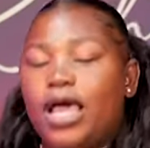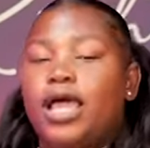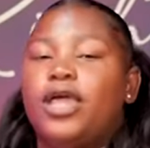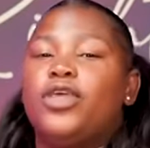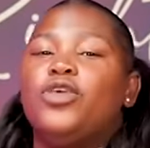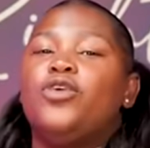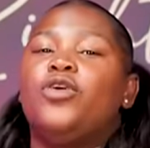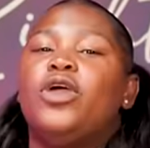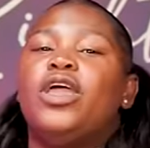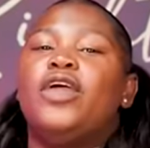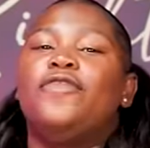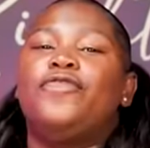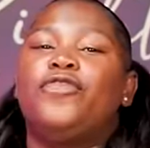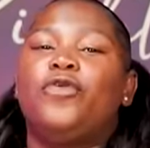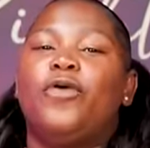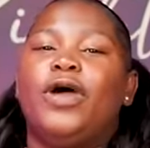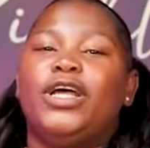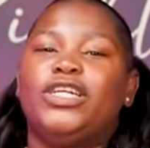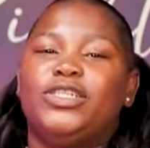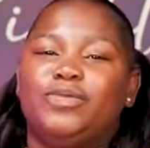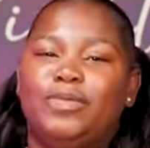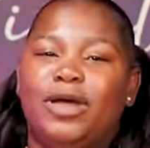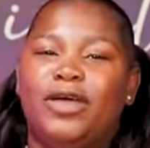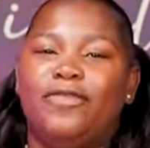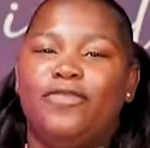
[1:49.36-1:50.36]
You, if you
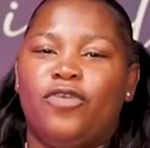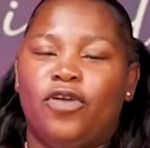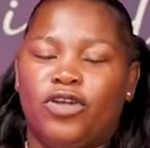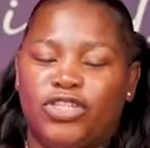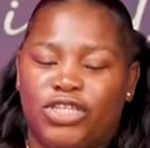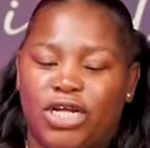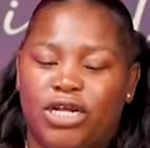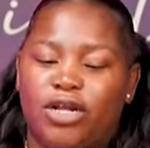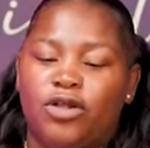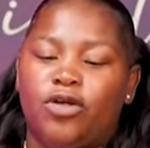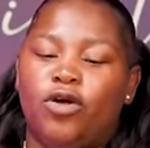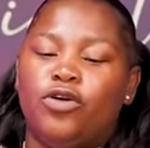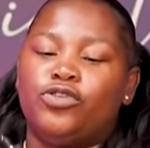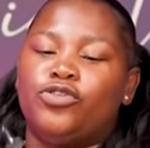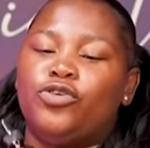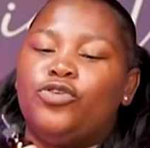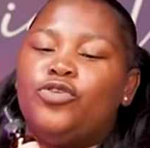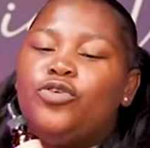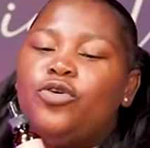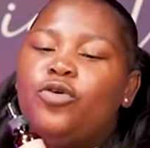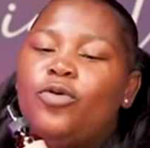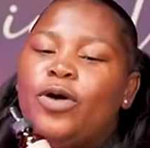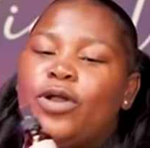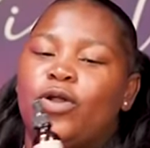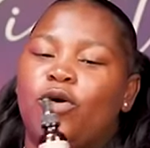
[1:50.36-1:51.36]
watch my vlog channel, you also
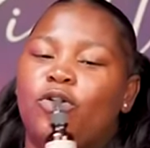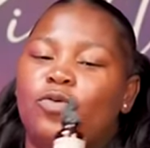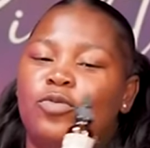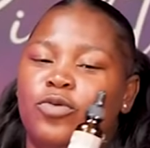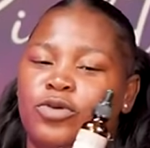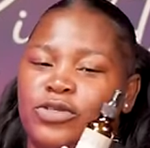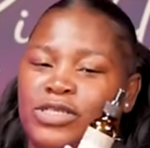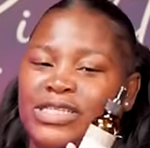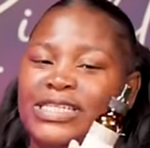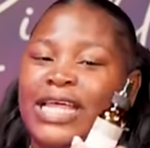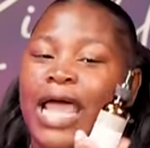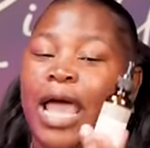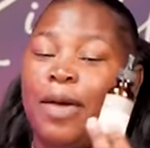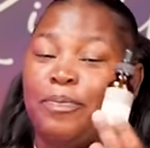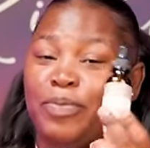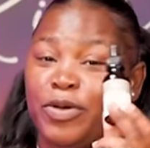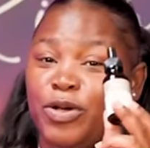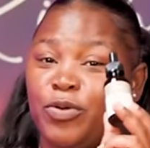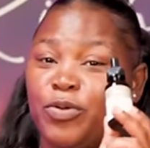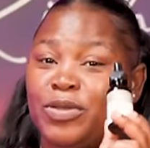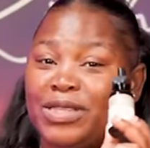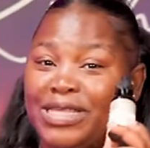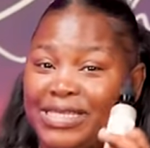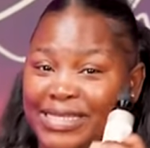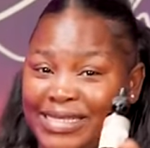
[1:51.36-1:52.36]
know what almost
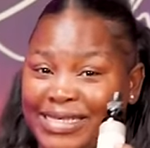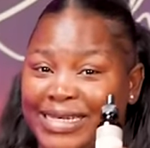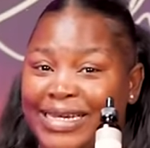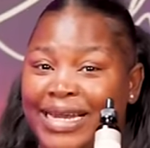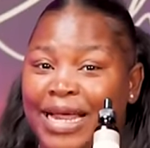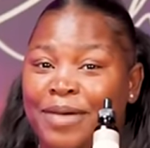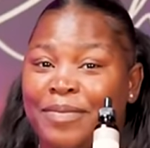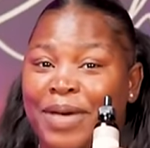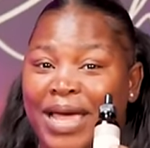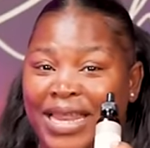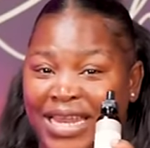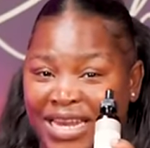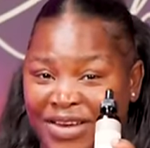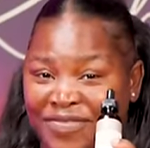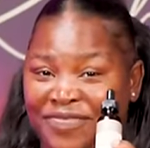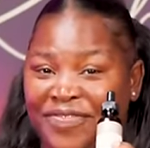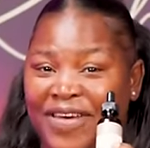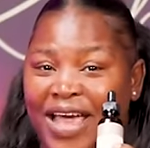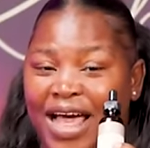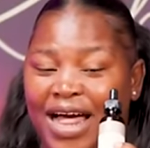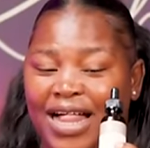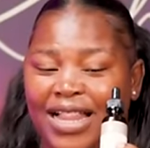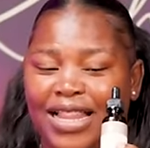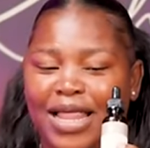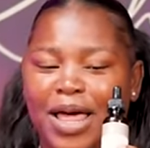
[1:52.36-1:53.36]
happened with the serum and it
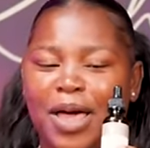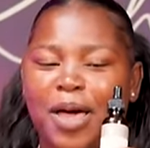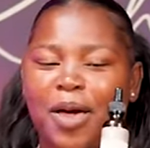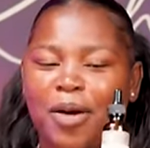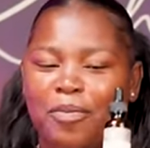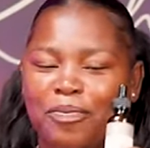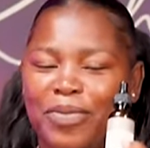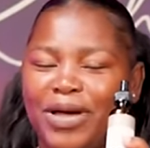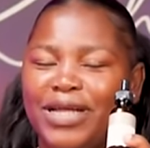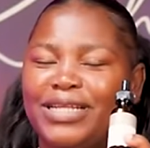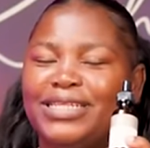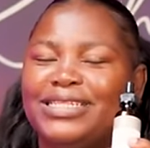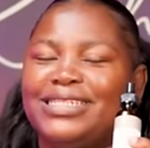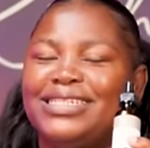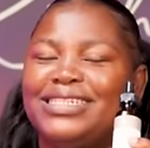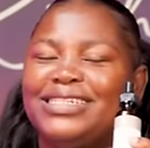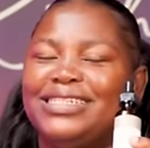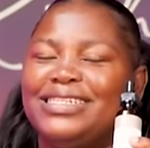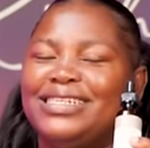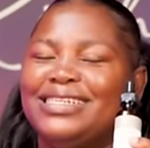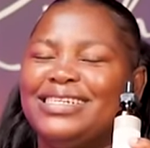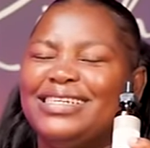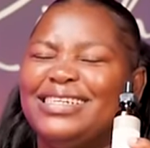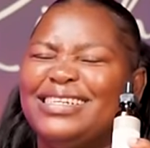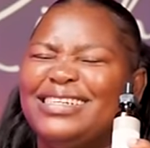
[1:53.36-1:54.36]
fell. But,
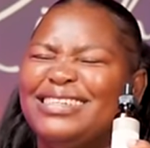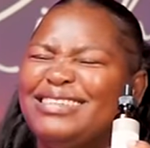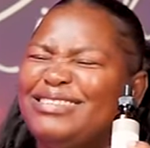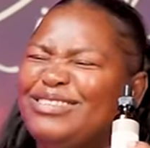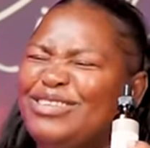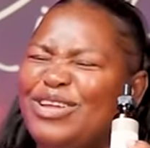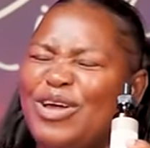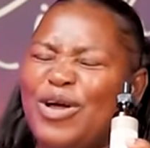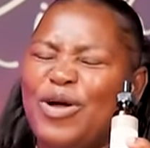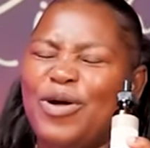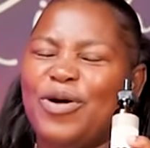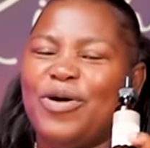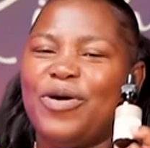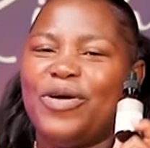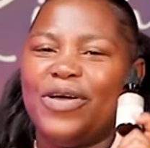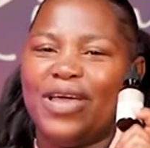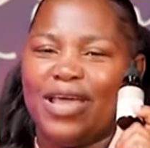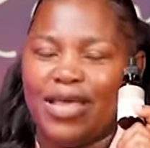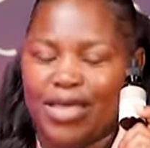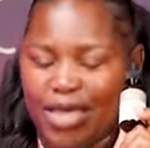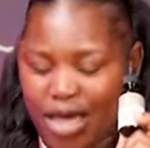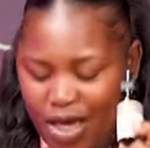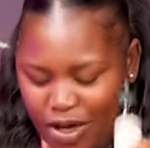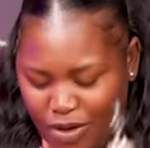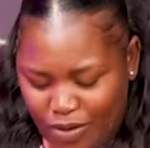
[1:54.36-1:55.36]
no,
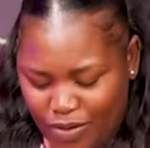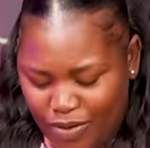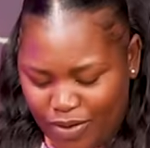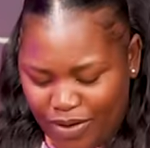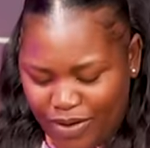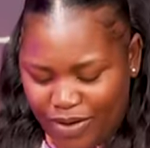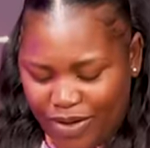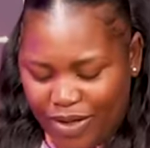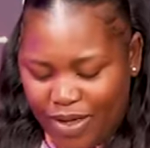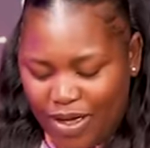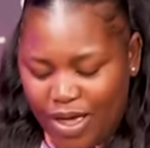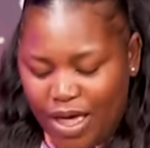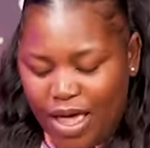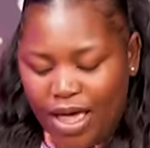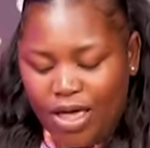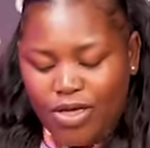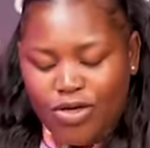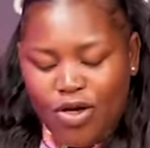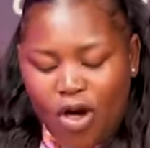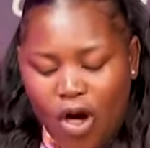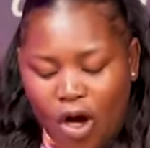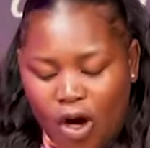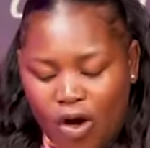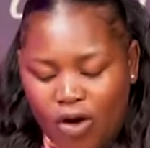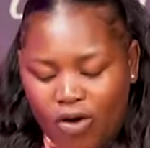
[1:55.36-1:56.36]
yeah.
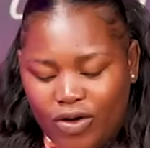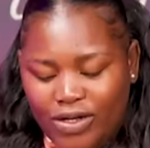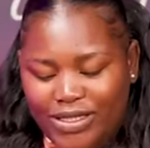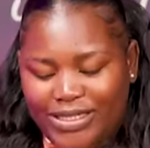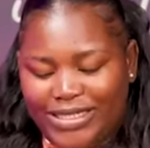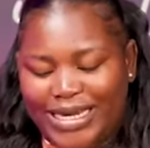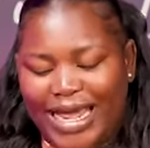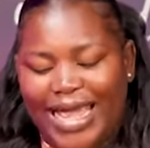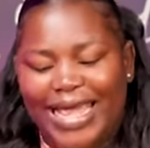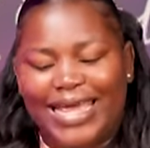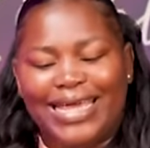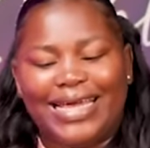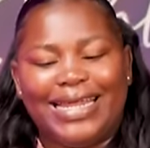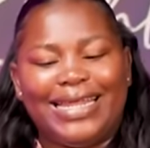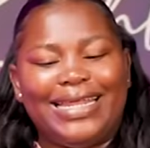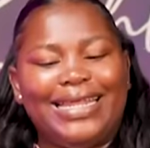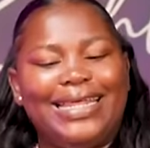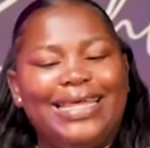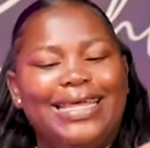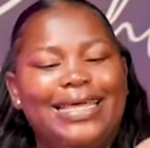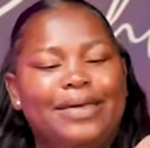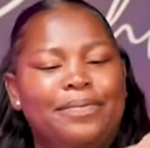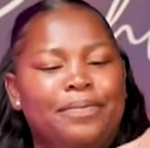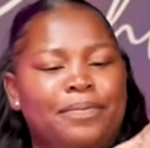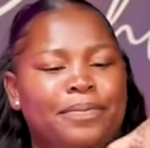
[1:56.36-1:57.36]
Yo, day
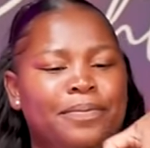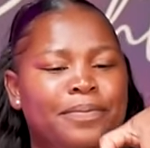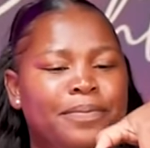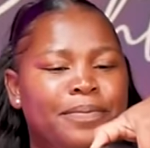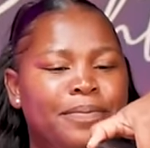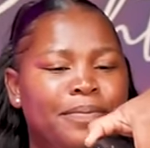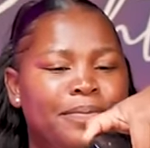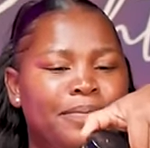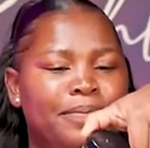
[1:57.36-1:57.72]
cream.